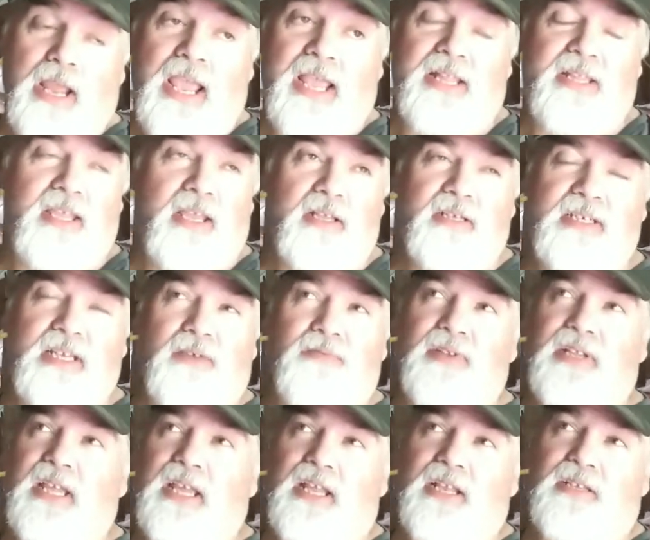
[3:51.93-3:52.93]
18,
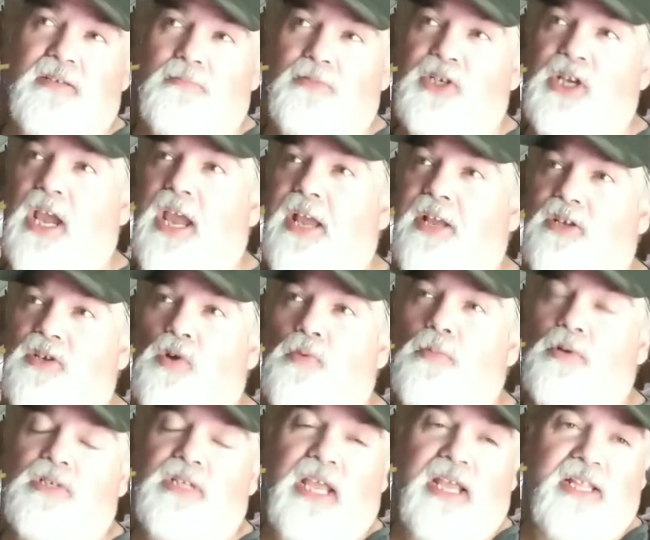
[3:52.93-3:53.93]
17 some change,
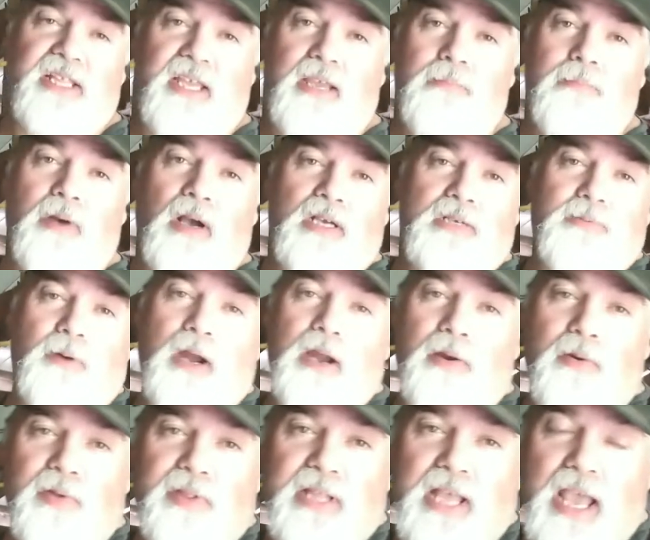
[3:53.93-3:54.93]
almost 18 bucks
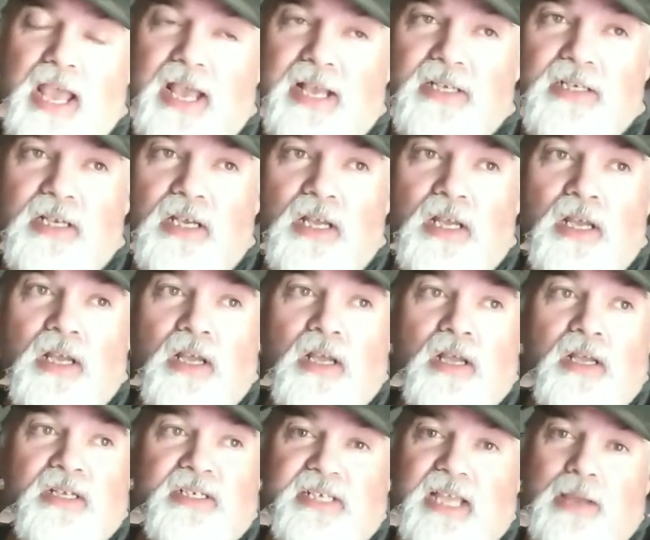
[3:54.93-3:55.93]
probably with tax.
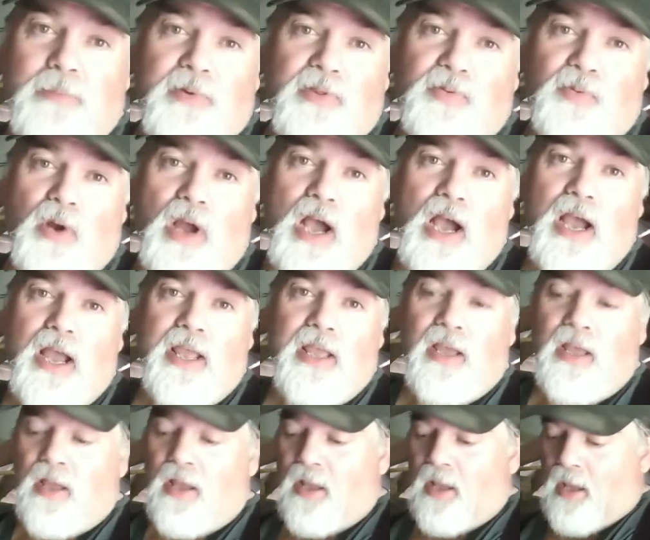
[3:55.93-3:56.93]
Same with rye.
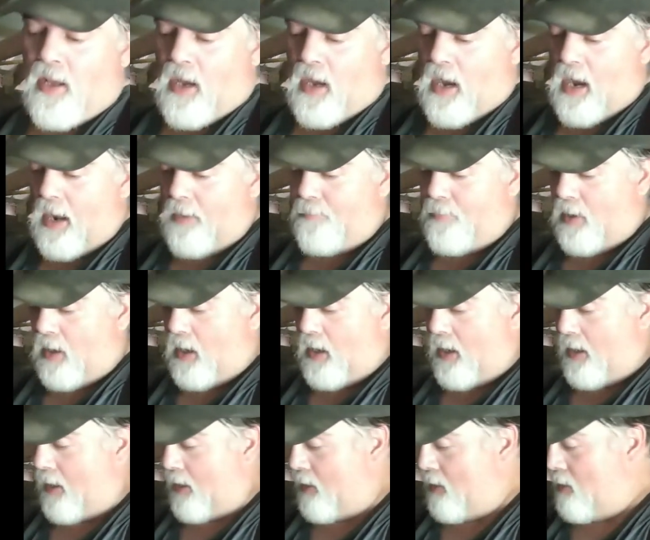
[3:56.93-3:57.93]
I
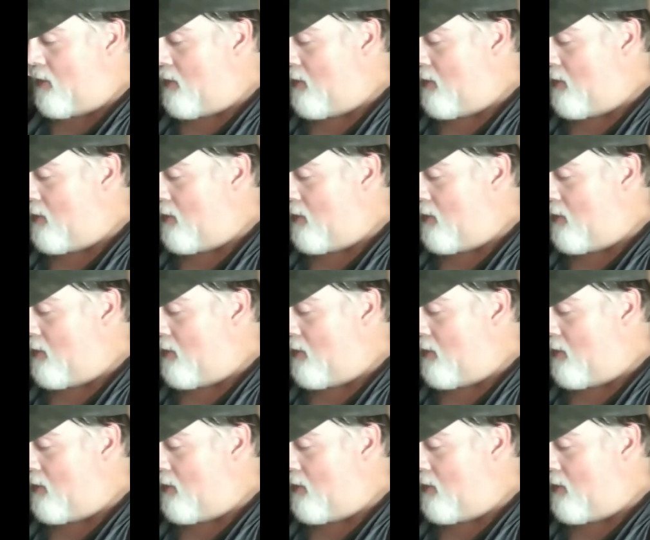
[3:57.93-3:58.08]
buy,